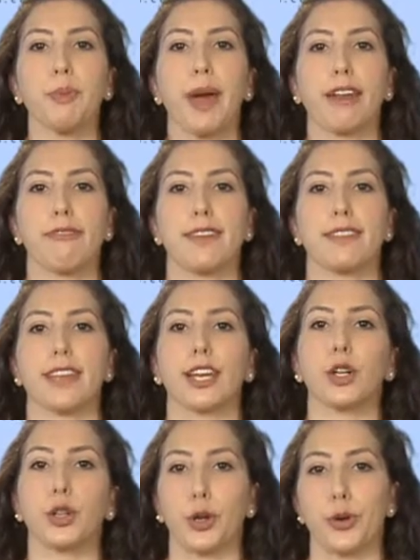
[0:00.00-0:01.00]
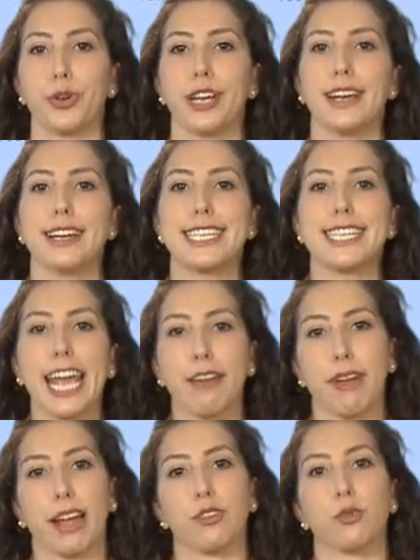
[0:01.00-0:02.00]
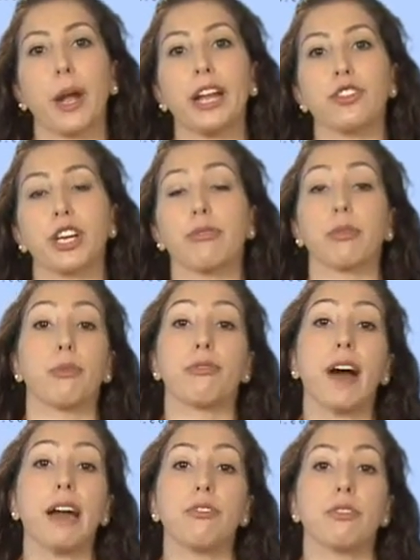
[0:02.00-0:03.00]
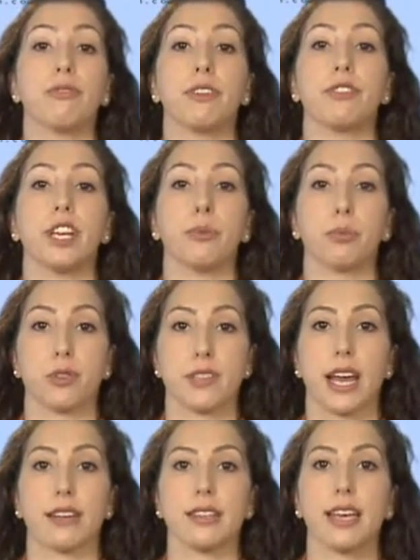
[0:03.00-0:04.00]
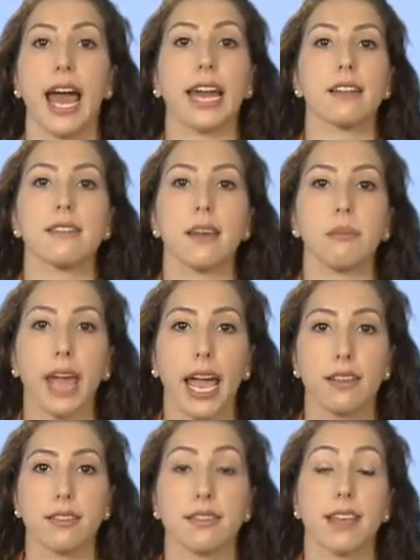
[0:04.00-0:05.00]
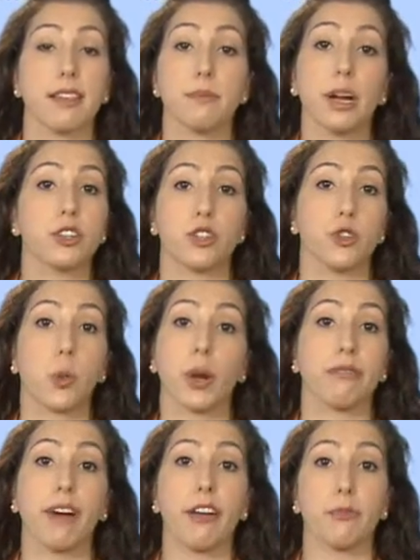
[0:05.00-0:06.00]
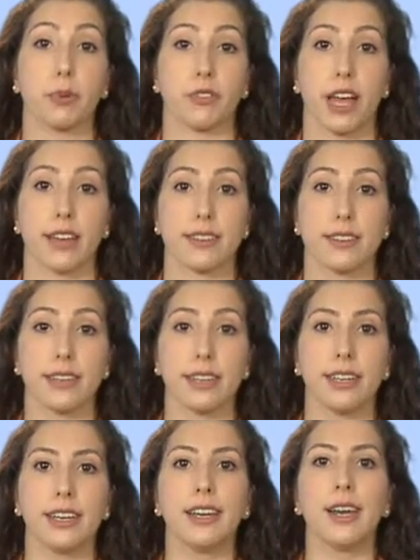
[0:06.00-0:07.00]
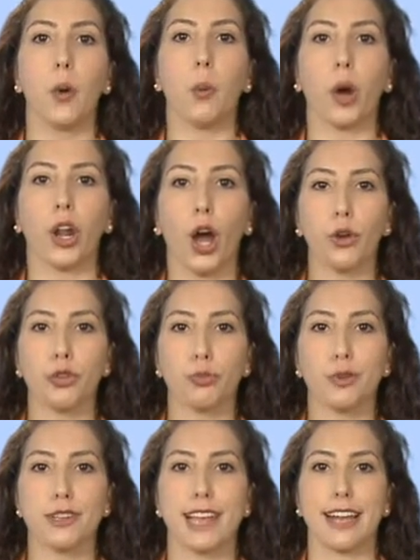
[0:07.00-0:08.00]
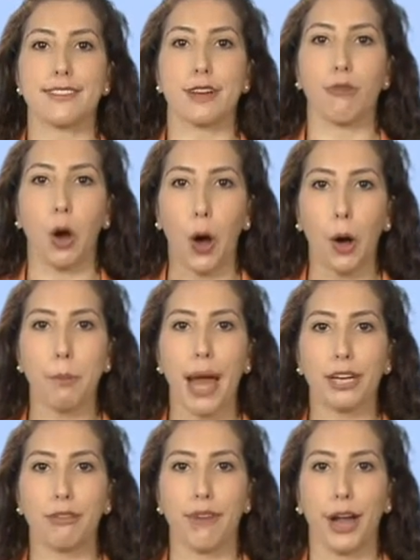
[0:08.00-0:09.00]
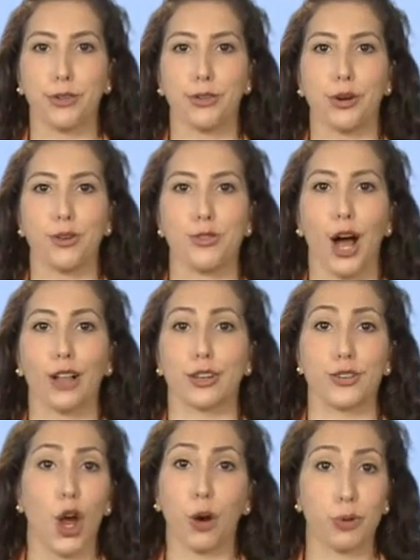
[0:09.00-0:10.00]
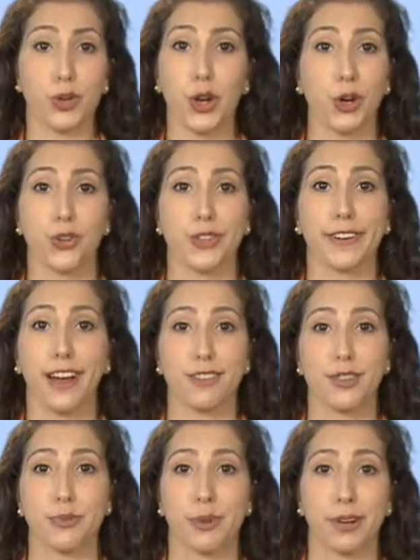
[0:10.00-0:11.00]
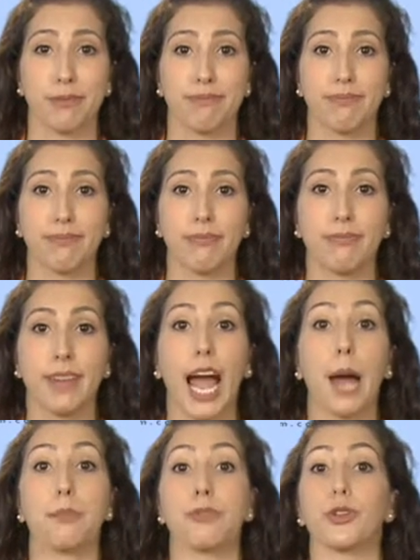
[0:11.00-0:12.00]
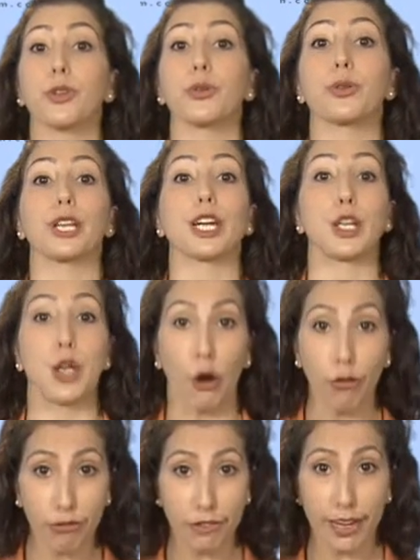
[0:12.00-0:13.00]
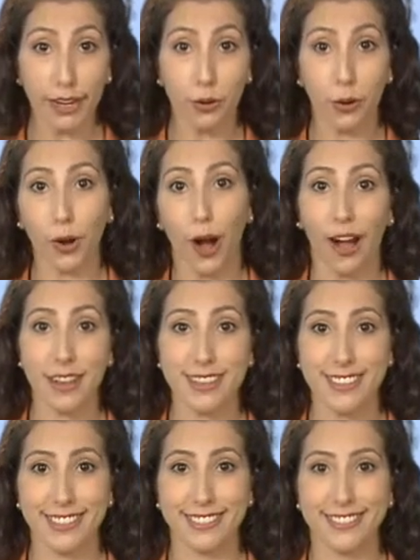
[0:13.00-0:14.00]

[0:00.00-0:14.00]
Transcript: benefits include savings ranging from 5 to 15% and in some cases as much as 25%. 100% of all manufacturer dollars are returned to the customer. Absolutely no fee or cost,